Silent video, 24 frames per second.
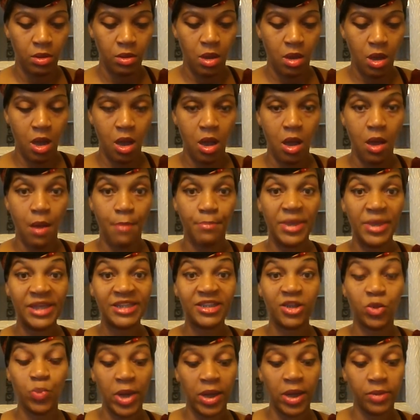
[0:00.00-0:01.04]

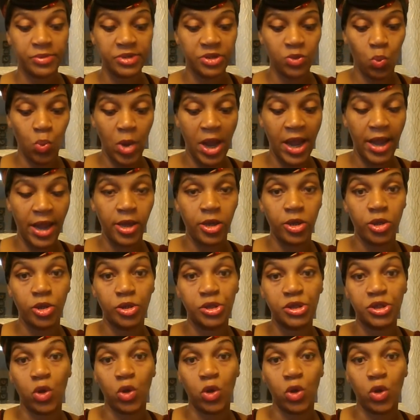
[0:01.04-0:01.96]
messing around with some wires.